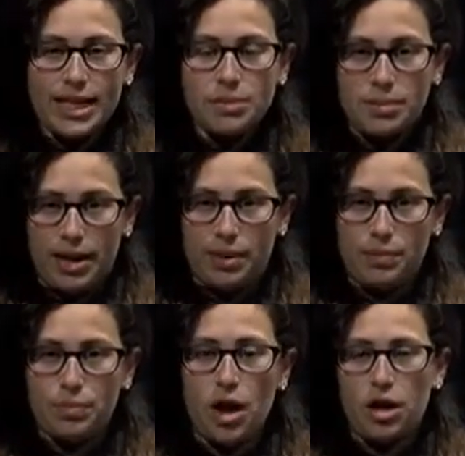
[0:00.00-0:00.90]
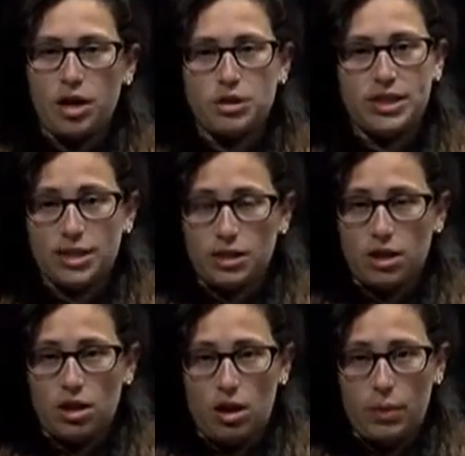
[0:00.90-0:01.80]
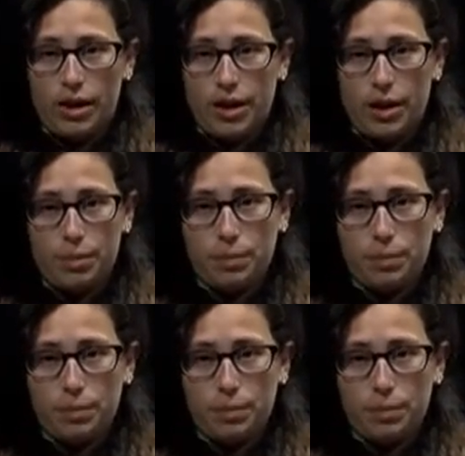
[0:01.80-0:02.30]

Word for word: has been made, our country still has a long way to go.